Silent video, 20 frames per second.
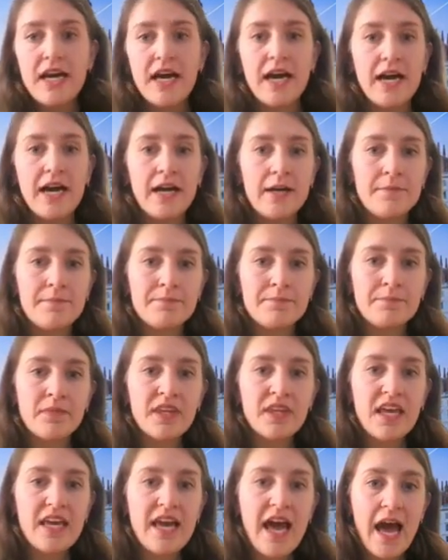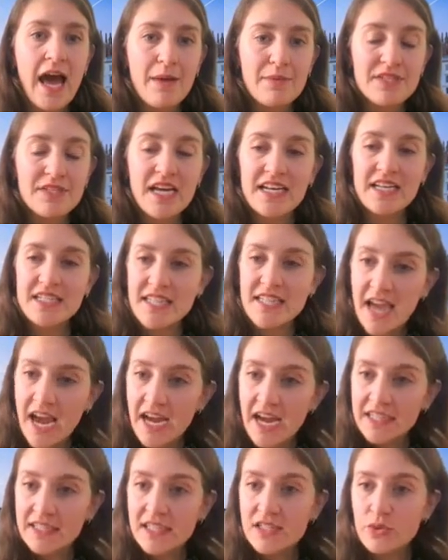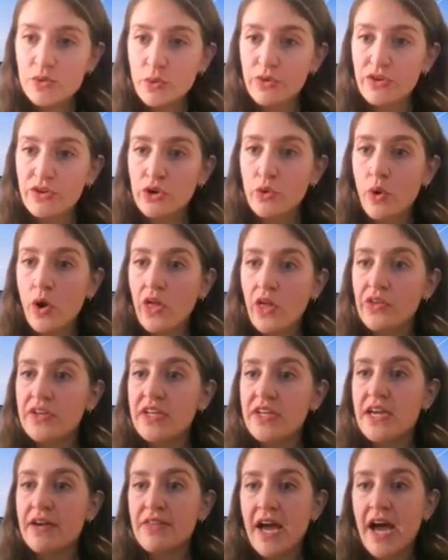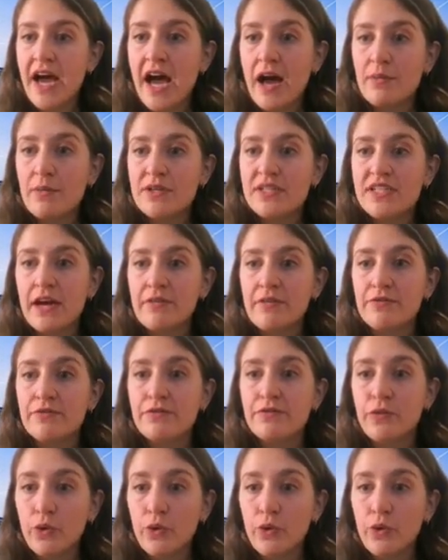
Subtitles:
habitat intactness or the quality of the habitat